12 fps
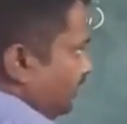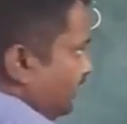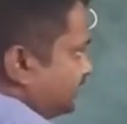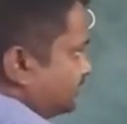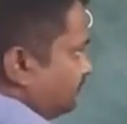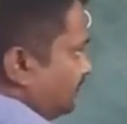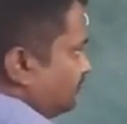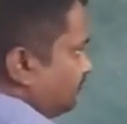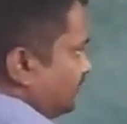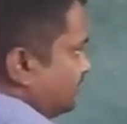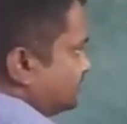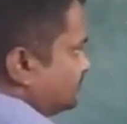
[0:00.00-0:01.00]
x1
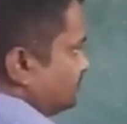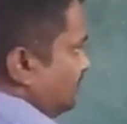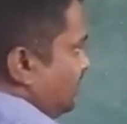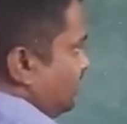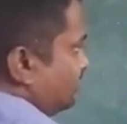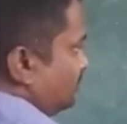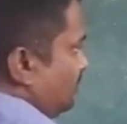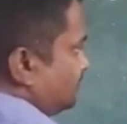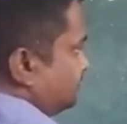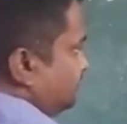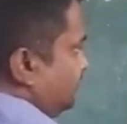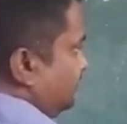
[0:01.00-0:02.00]
plus r
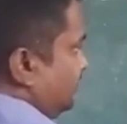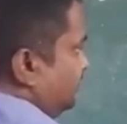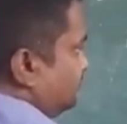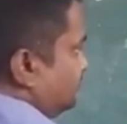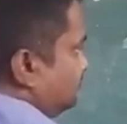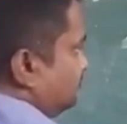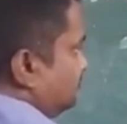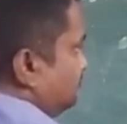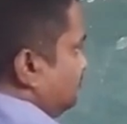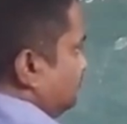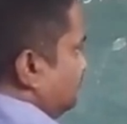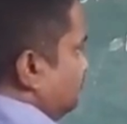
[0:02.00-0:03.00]
cos theta
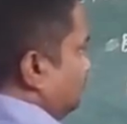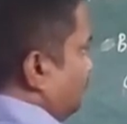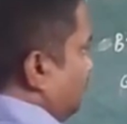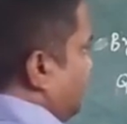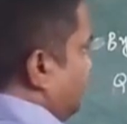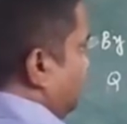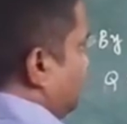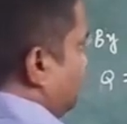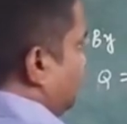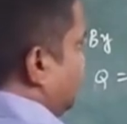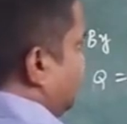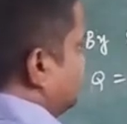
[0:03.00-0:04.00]

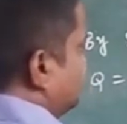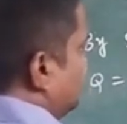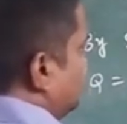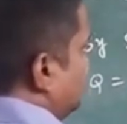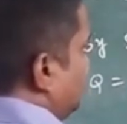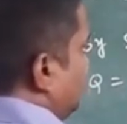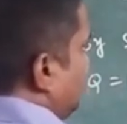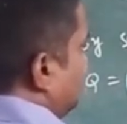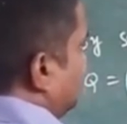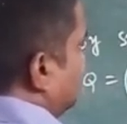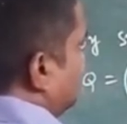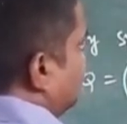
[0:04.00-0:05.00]
y1 plus
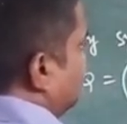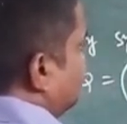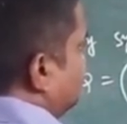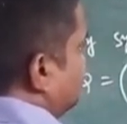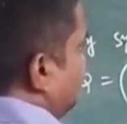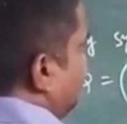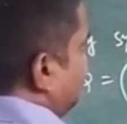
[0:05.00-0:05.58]
r sin